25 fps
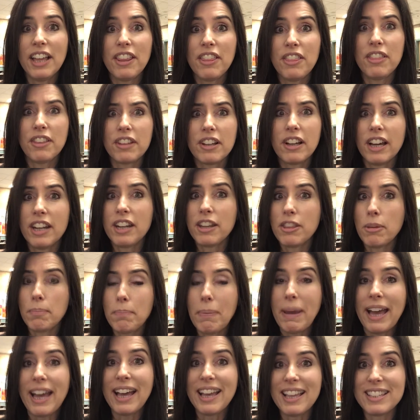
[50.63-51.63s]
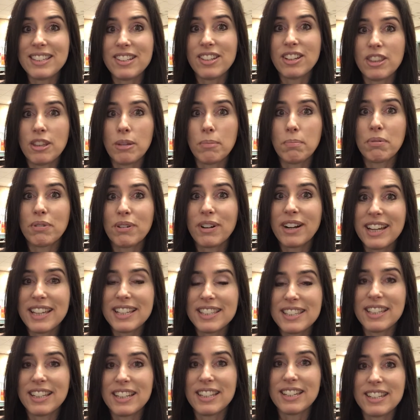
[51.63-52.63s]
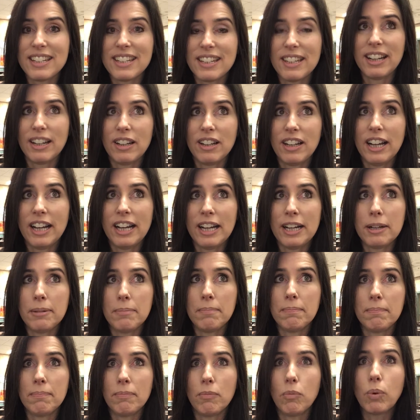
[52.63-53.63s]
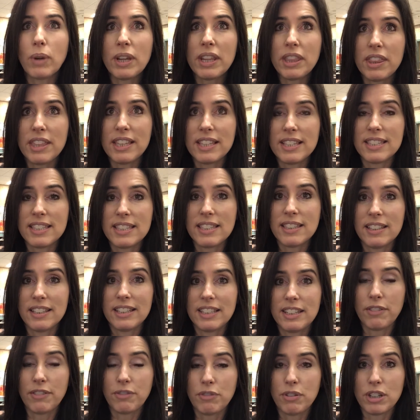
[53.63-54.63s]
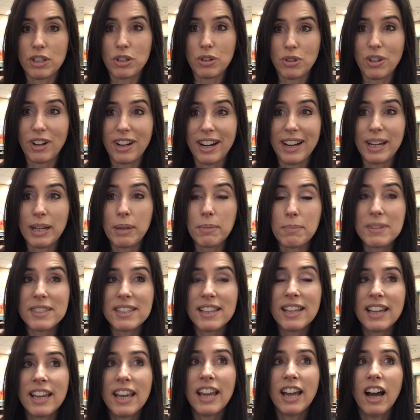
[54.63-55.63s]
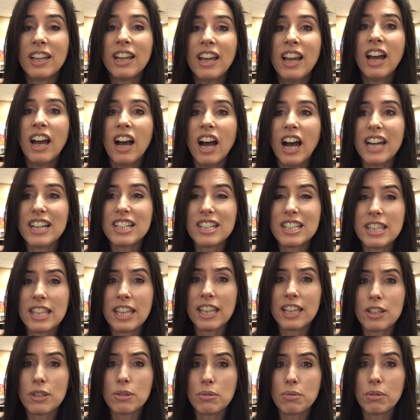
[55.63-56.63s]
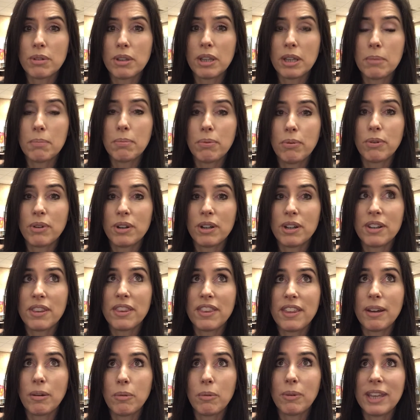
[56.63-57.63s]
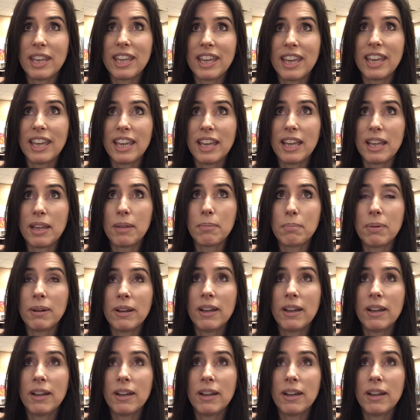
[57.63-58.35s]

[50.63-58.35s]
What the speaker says: kind of the past and the present with these different tribes. I just think it's really important that we keep